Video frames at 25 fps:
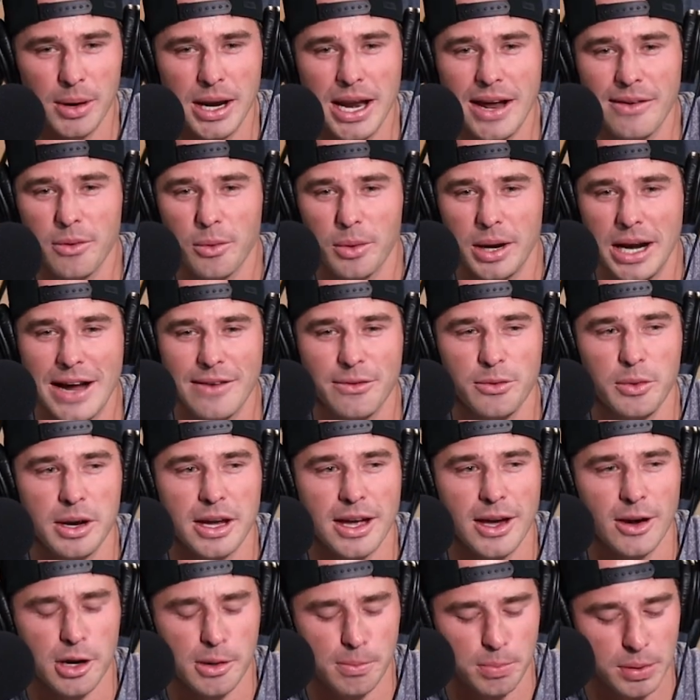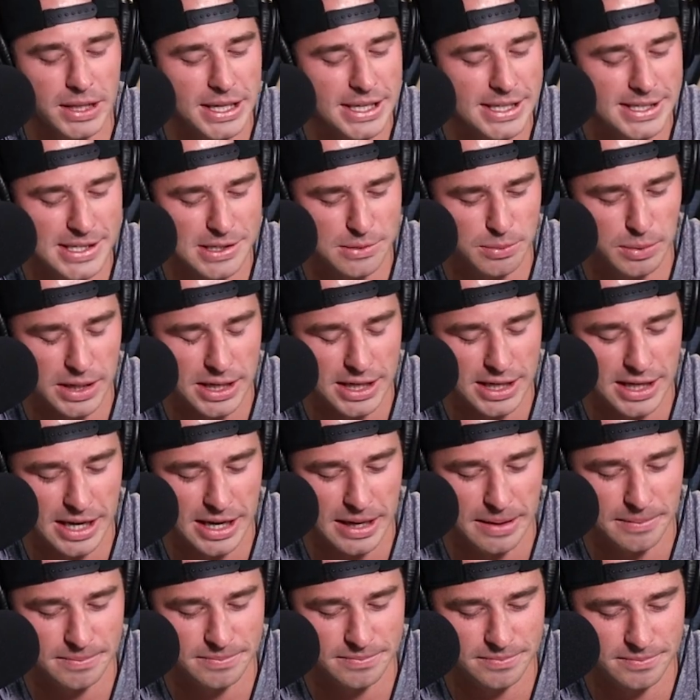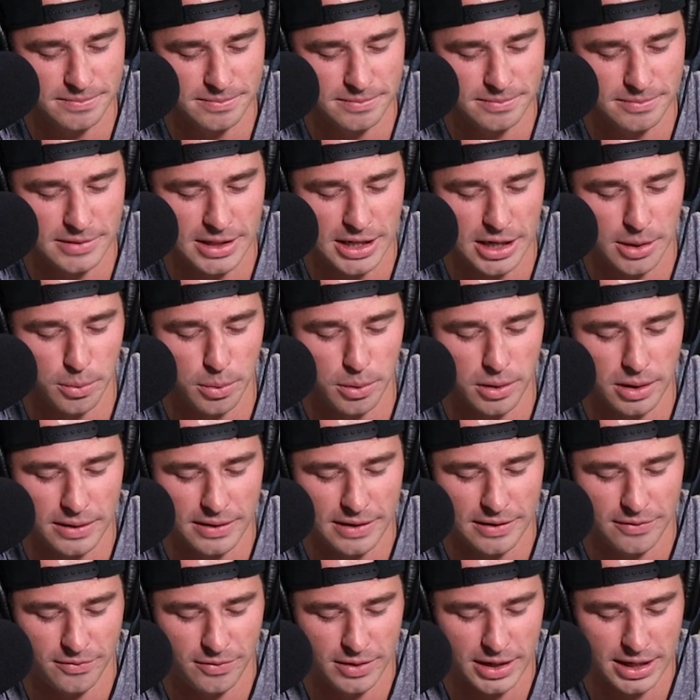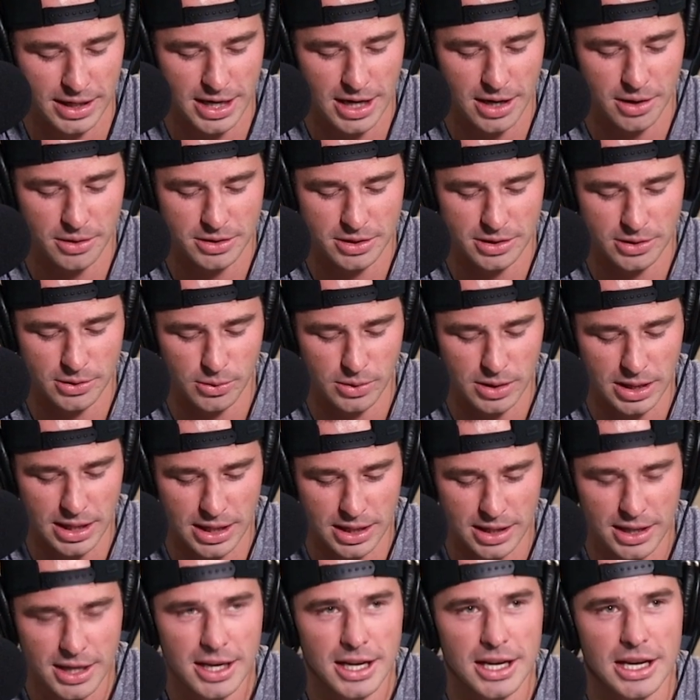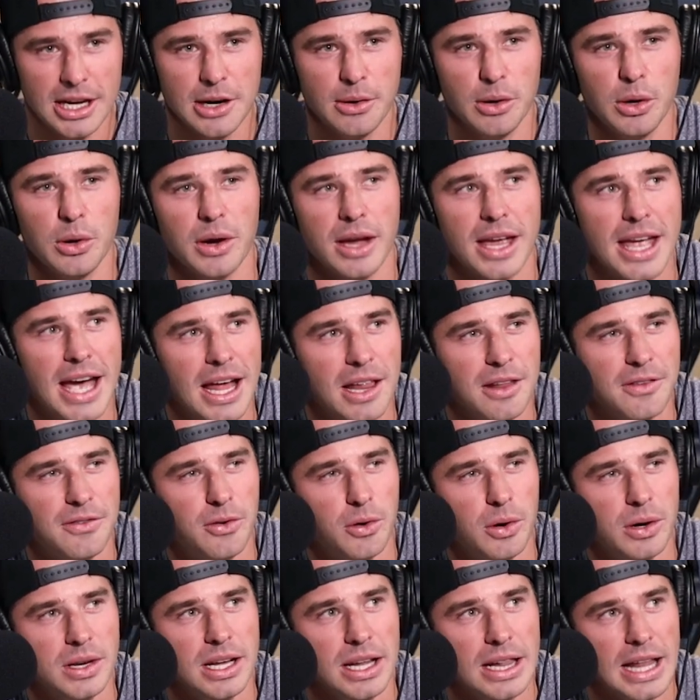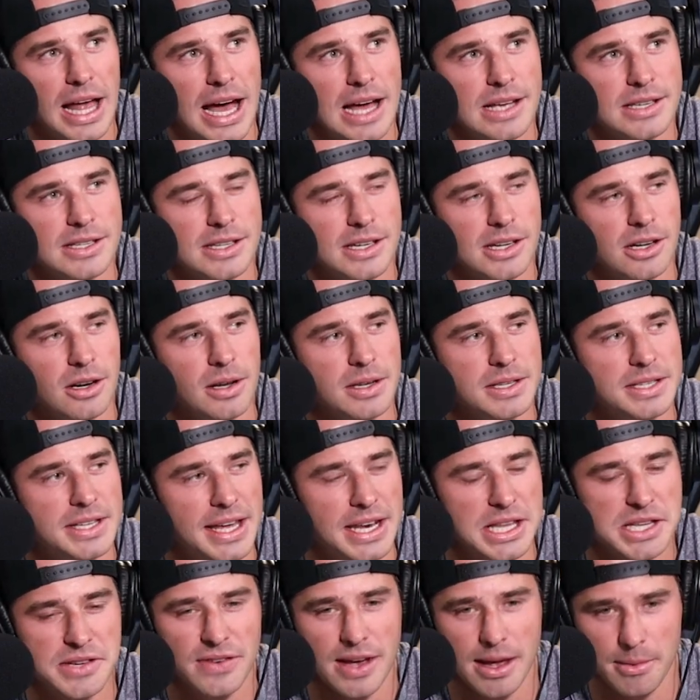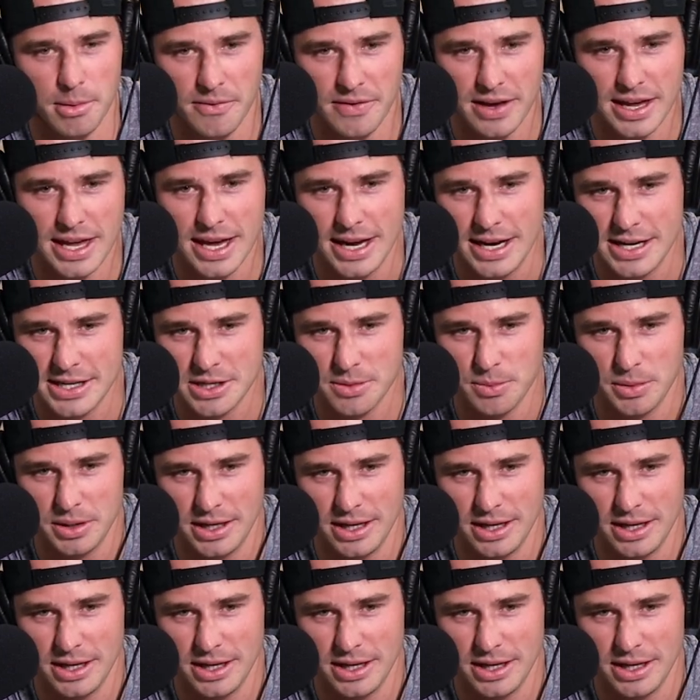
Whenever whenever we go to places, we um you know, well, if we go to, uh, we were in California last year on Sadie's family vacation.